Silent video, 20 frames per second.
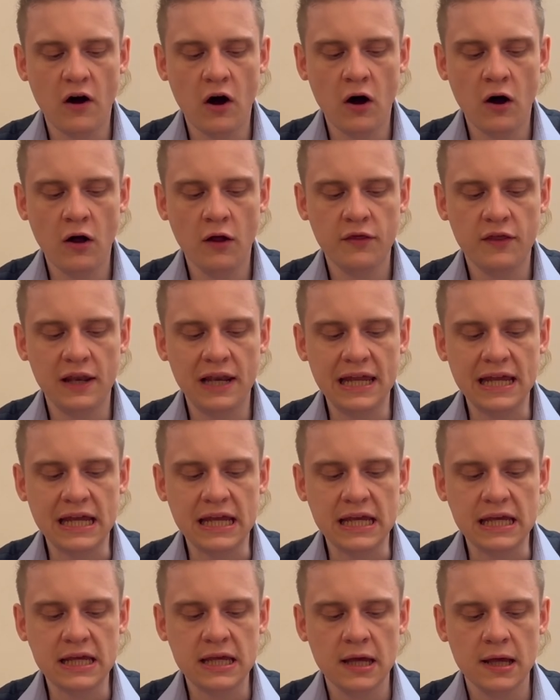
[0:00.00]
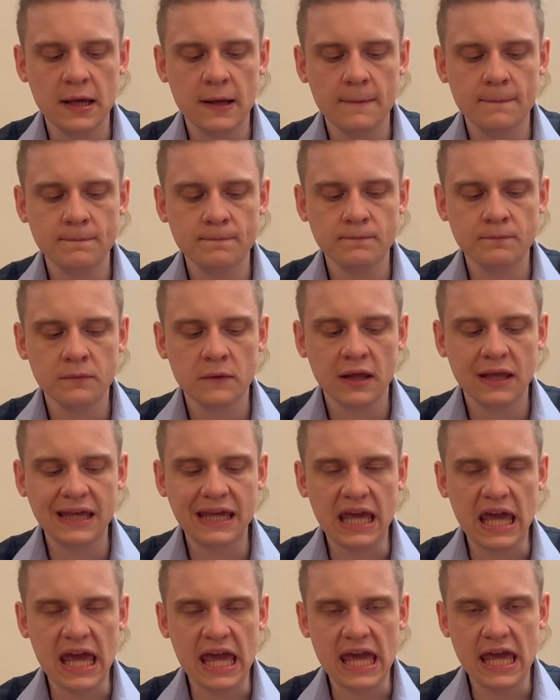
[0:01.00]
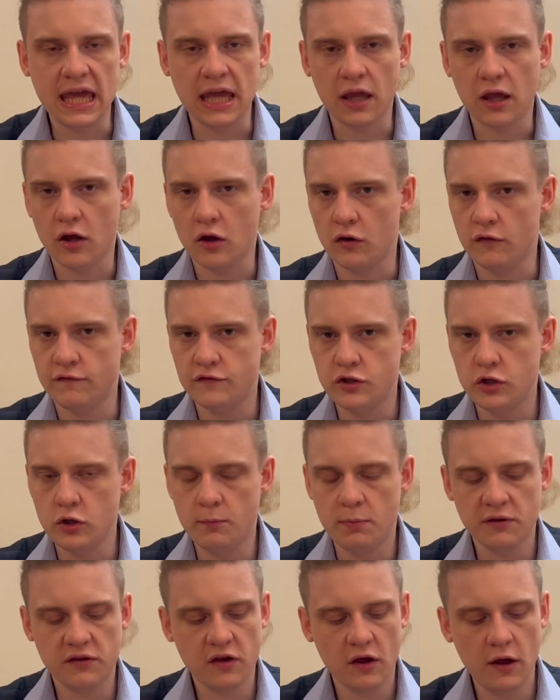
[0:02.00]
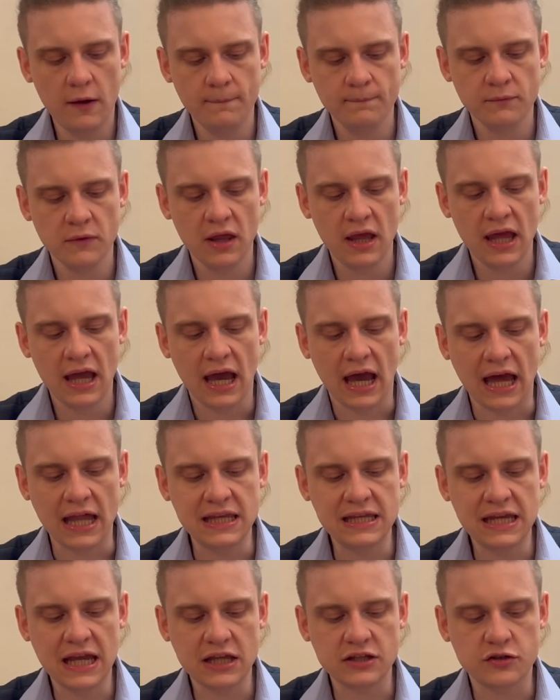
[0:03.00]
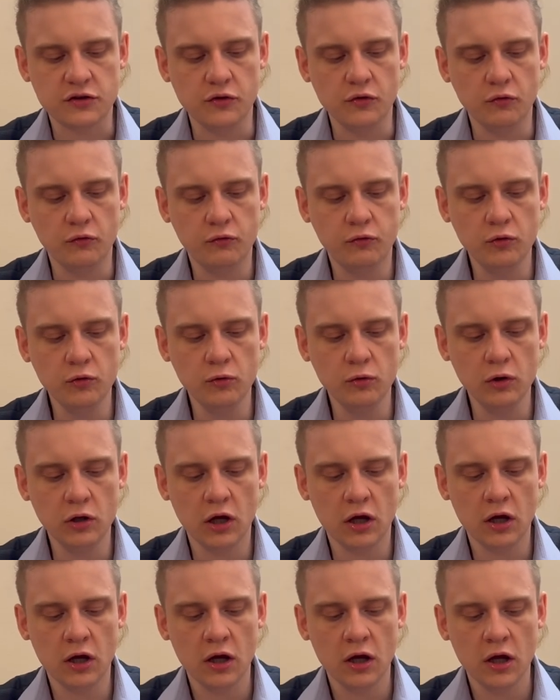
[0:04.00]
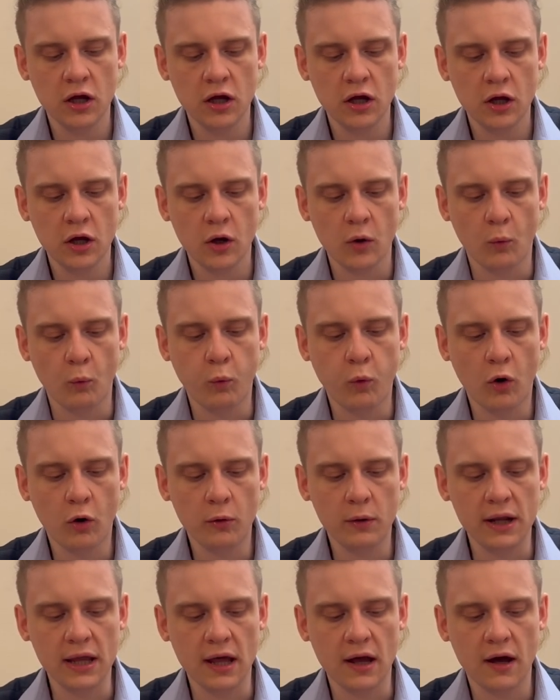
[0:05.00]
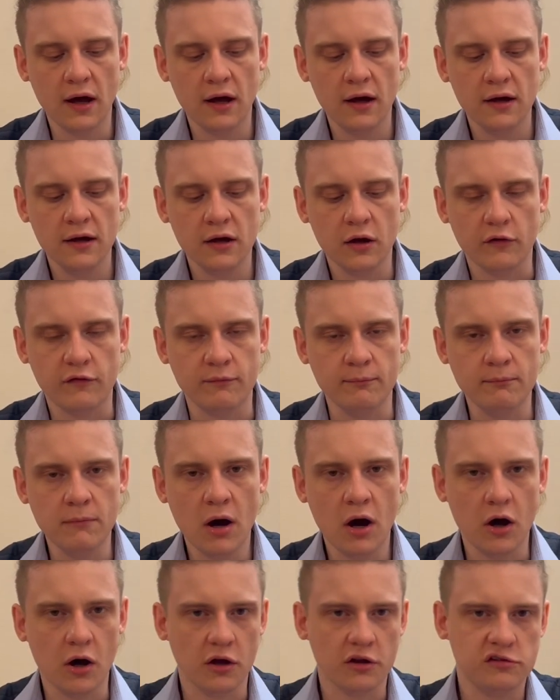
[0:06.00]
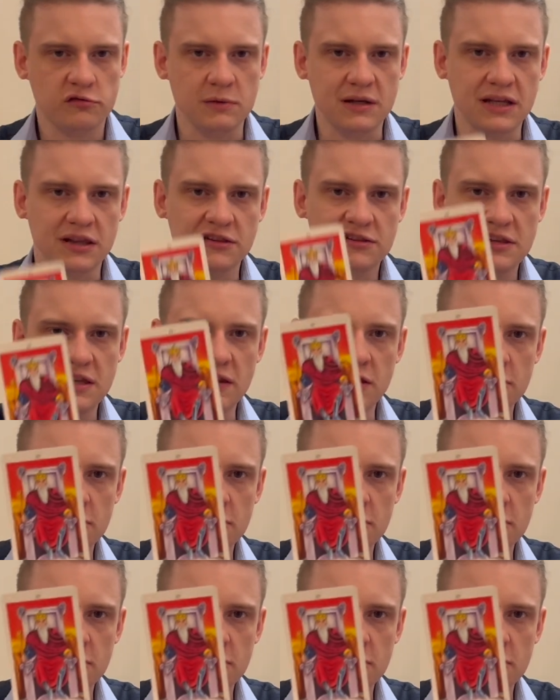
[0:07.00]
fatherly king of Jupiter, and yet the ruler warrior of Mars. We can